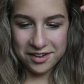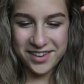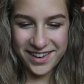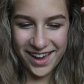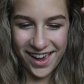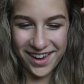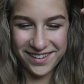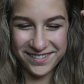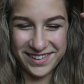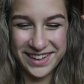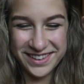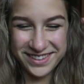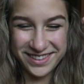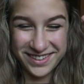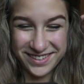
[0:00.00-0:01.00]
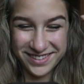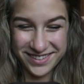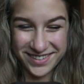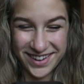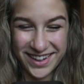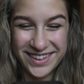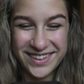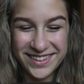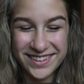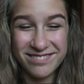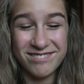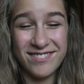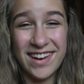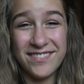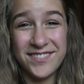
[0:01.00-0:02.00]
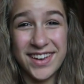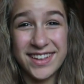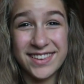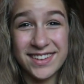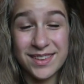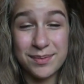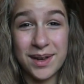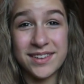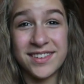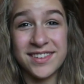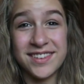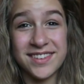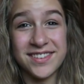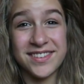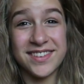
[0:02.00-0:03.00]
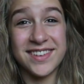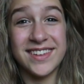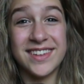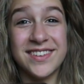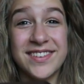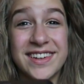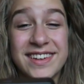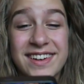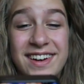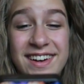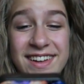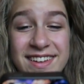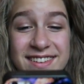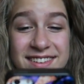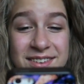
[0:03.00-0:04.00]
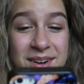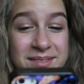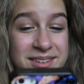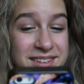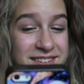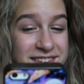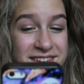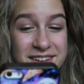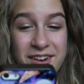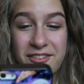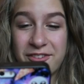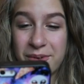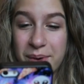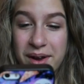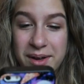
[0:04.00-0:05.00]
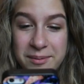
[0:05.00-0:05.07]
Okay, what's this one? My face expression looks really weird on it, so I'm just gonna go for